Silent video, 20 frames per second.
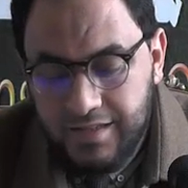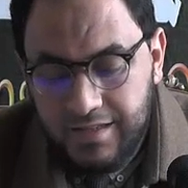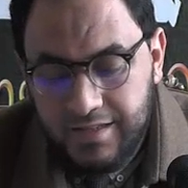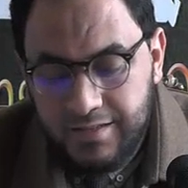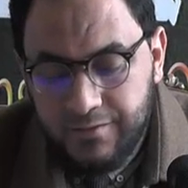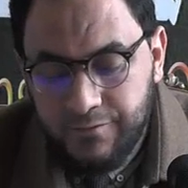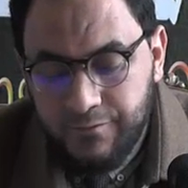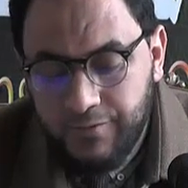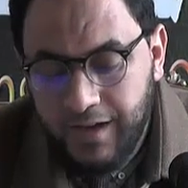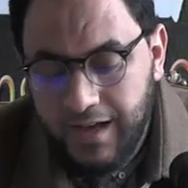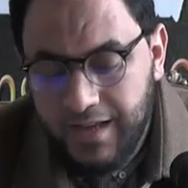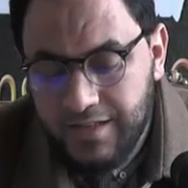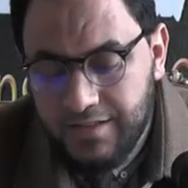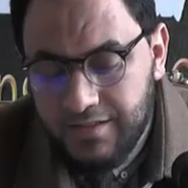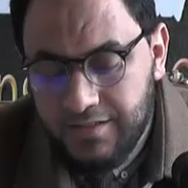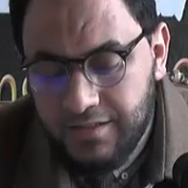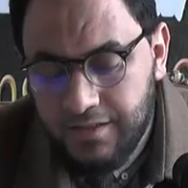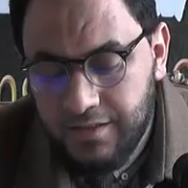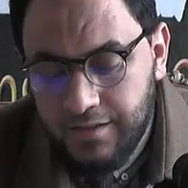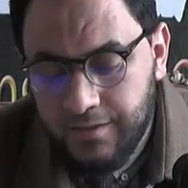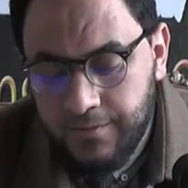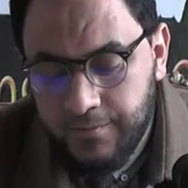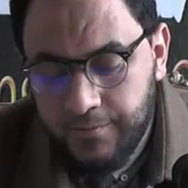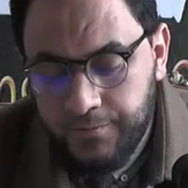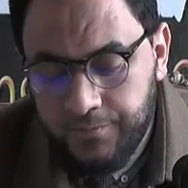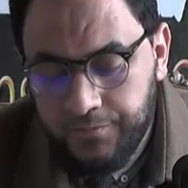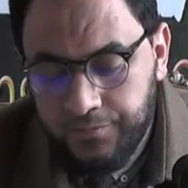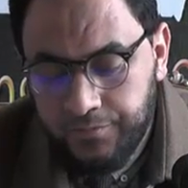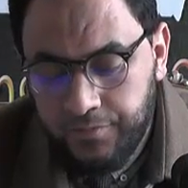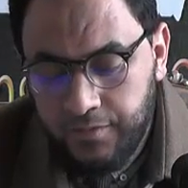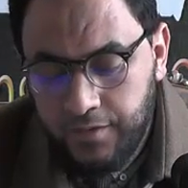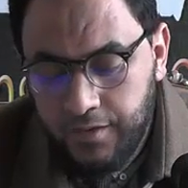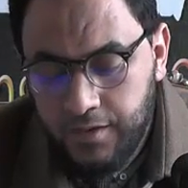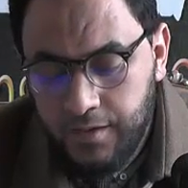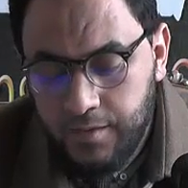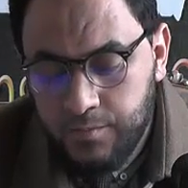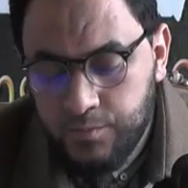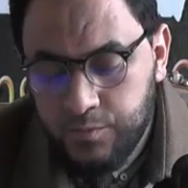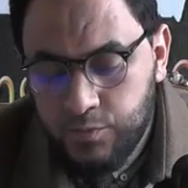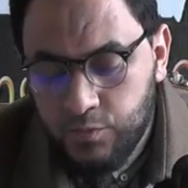is vastly
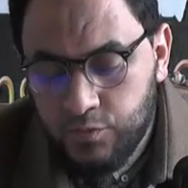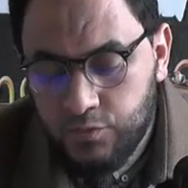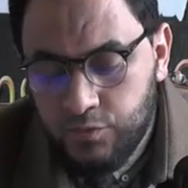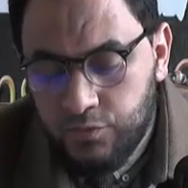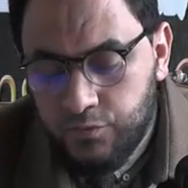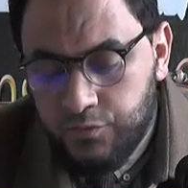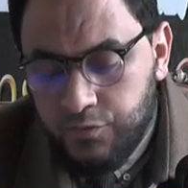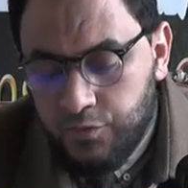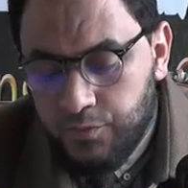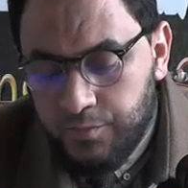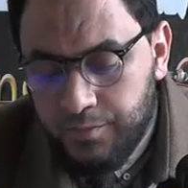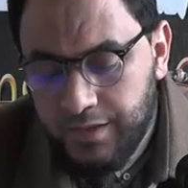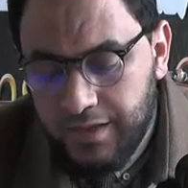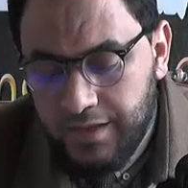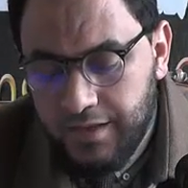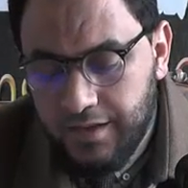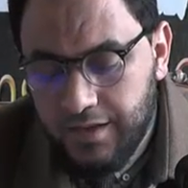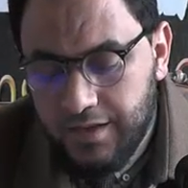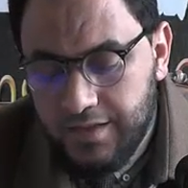important for me.